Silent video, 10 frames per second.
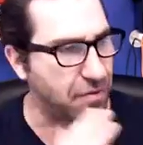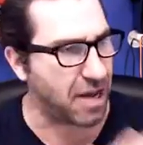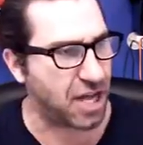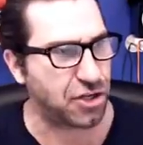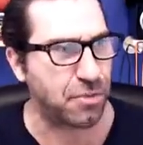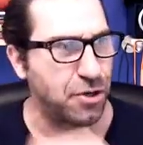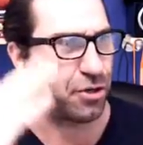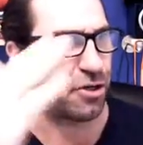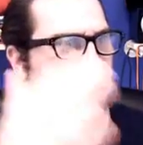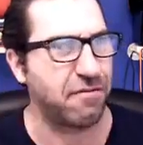from
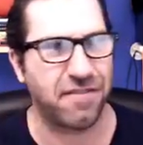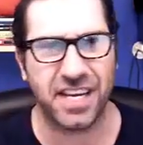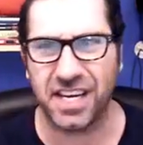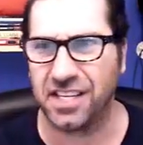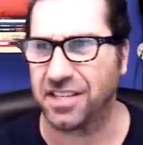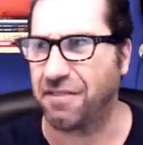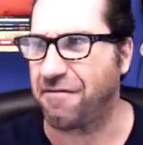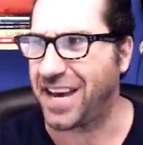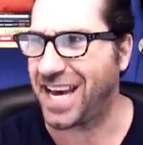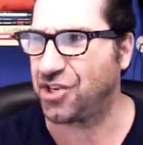entrepreneurs to fitness to
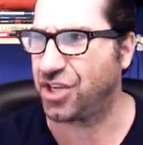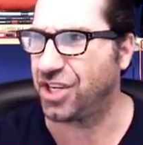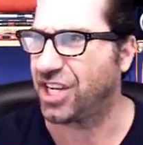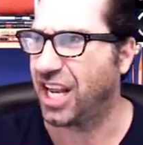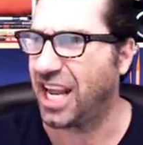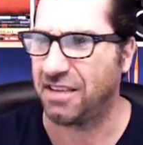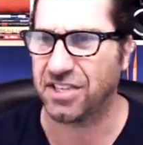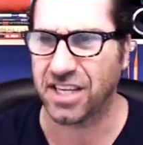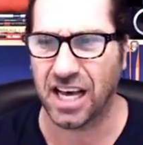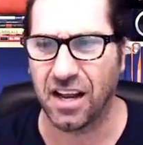fashion to
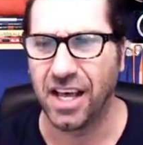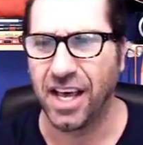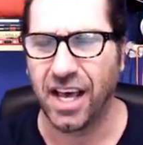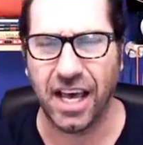lifestyle